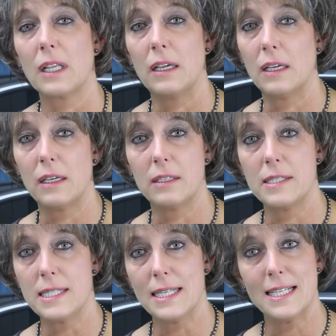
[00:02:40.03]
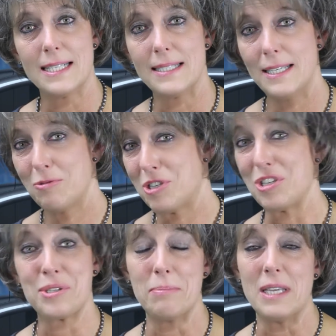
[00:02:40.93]
And uh, it was
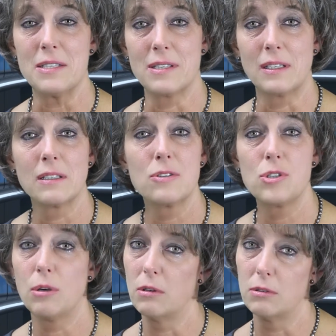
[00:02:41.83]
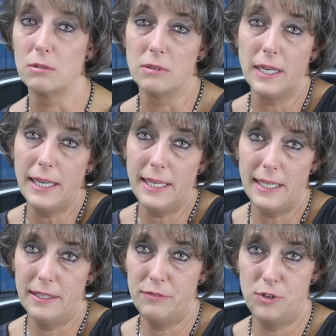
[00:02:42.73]
just amazing. So
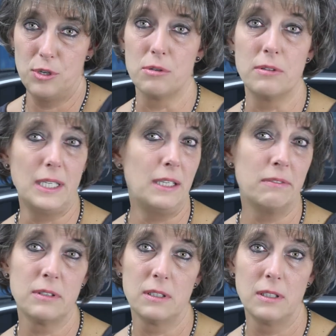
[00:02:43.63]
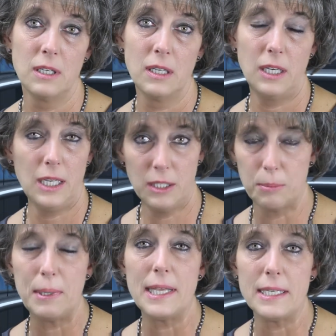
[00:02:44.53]
if you're even in
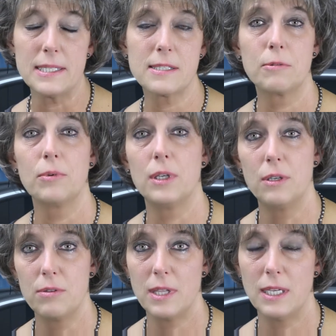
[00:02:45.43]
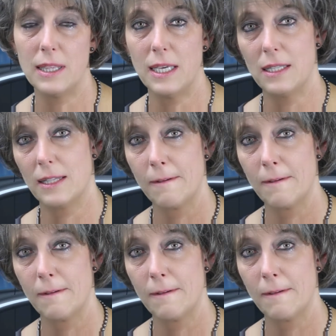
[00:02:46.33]
a place where you think that